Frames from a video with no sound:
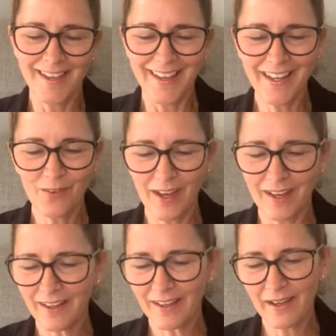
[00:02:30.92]

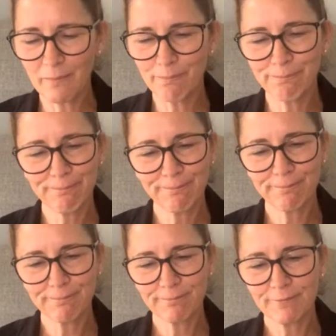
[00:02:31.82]
anyway, um,
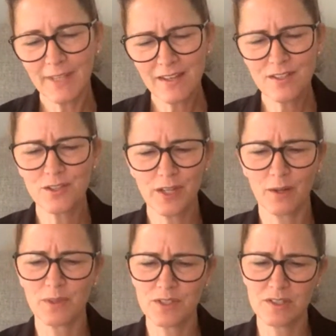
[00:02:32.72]

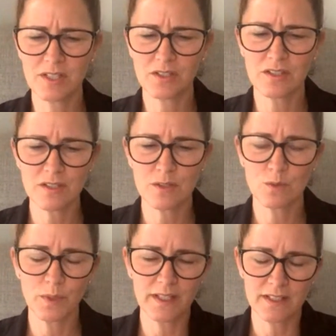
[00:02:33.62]
yesterday was just such a
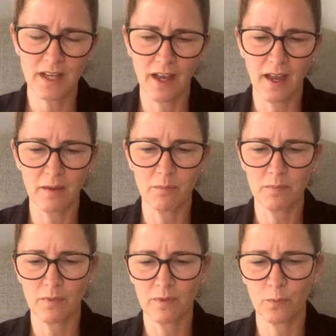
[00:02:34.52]
sweet time
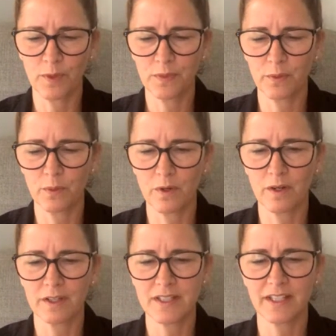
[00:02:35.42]
with the
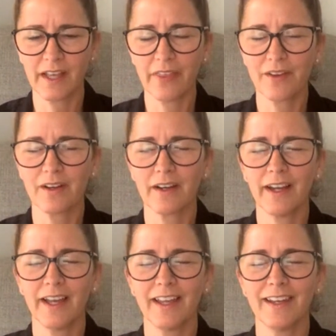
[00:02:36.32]
Lord together,
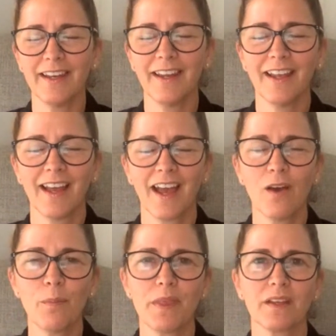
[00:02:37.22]
and I
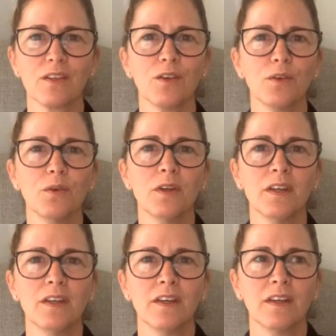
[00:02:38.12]
hope that you
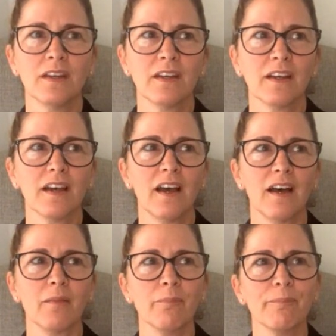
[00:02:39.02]

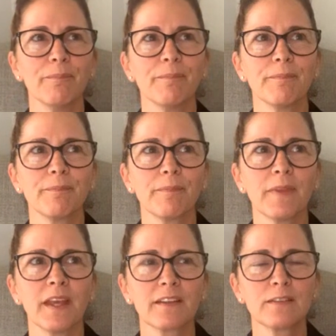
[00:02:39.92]
um,
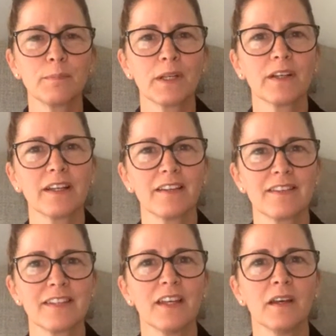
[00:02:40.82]

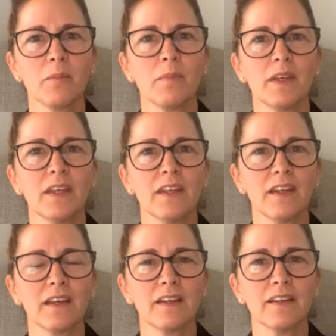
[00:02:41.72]
experienced Him in
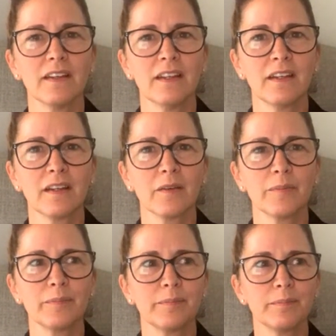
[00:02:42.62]
a in a
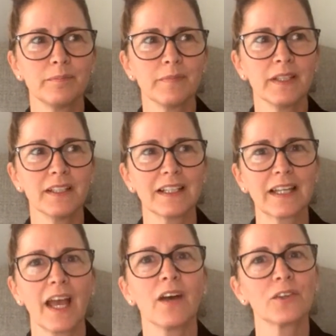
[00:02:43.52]
in an
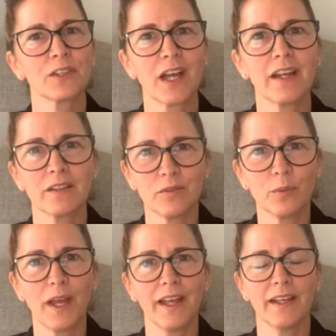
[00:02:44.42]
encounter kind of
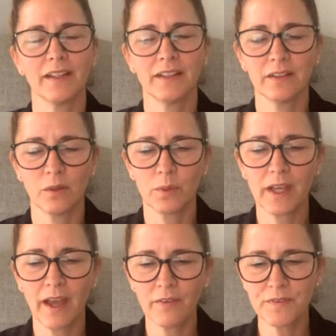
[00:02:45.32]
way. You know, we
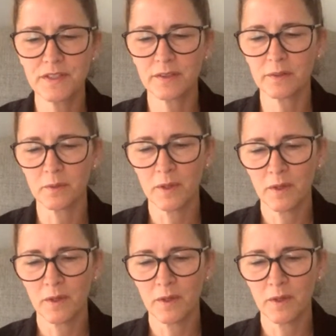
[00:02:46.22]
have to.